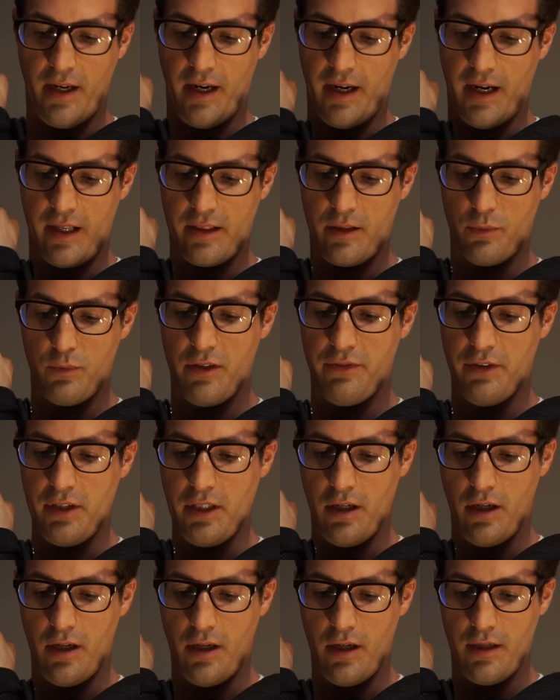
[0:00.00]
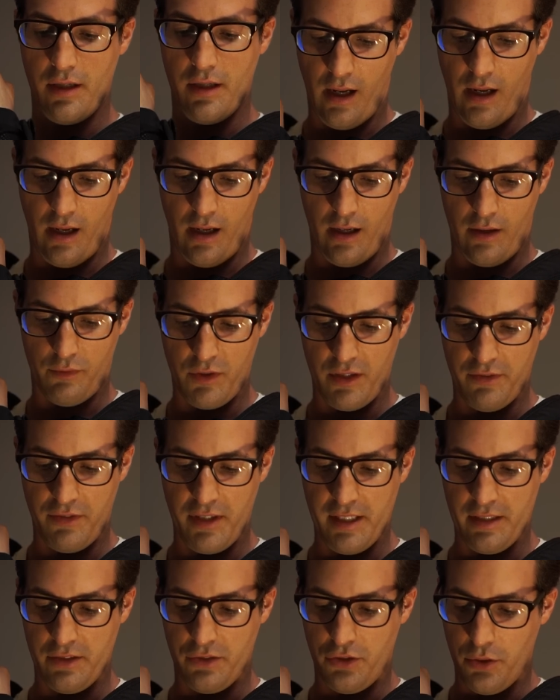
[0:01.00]
I got the rivet gun,
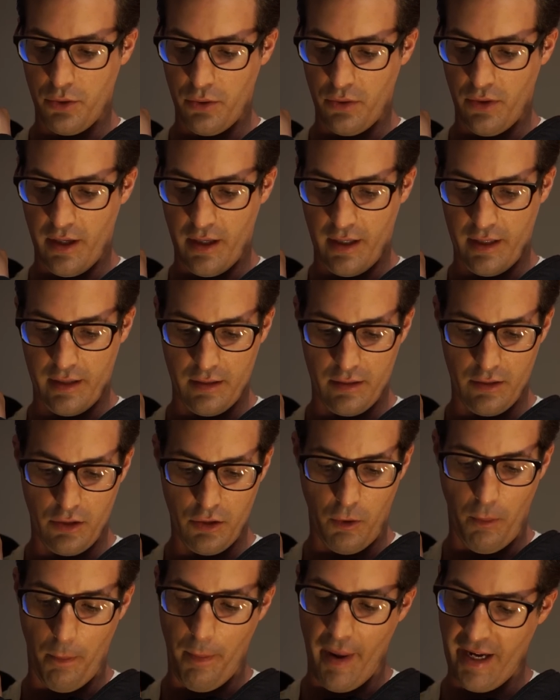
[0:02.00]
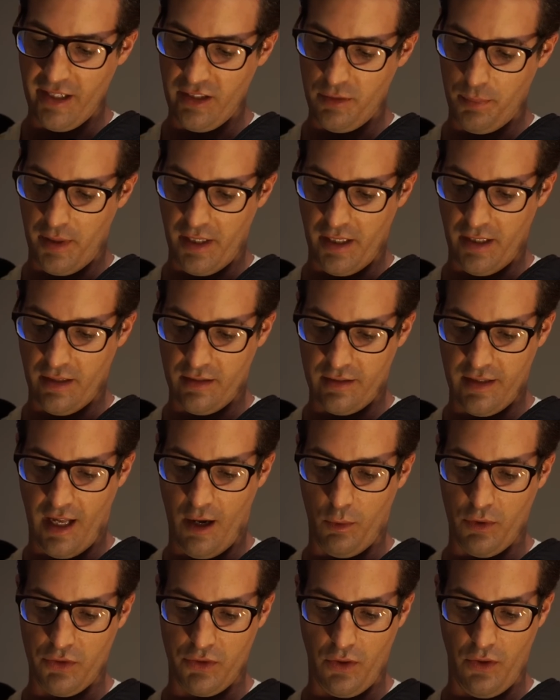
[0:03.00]
riveted to the little base piece
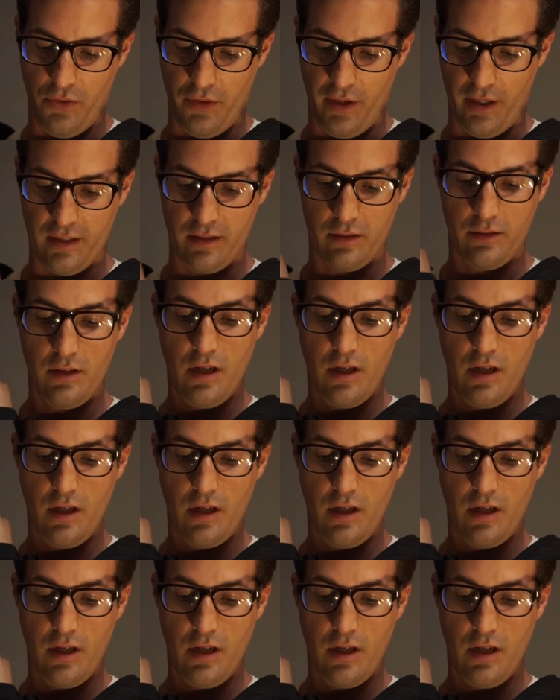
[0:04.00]
that was on there.